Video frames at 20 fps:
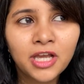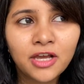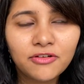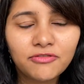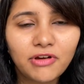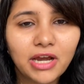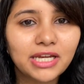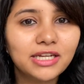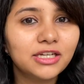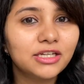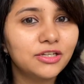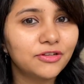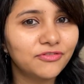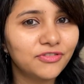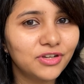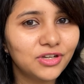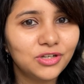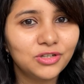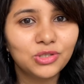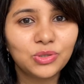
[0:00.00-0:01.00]
find it
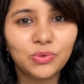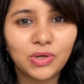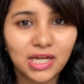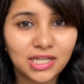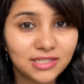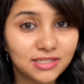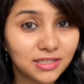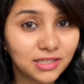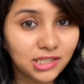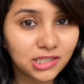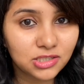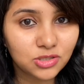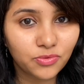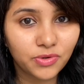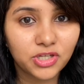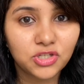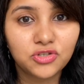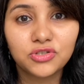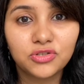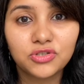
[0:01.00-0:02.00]
difficult to answer these
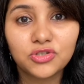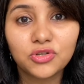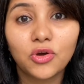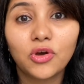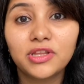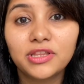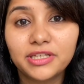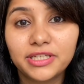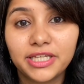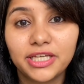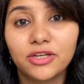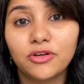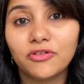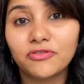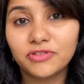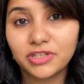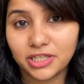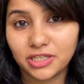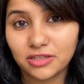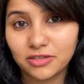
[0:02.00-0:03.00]
questions on the day of the
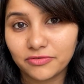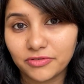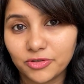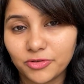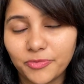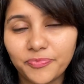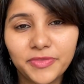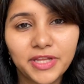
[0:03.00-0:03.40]
interview.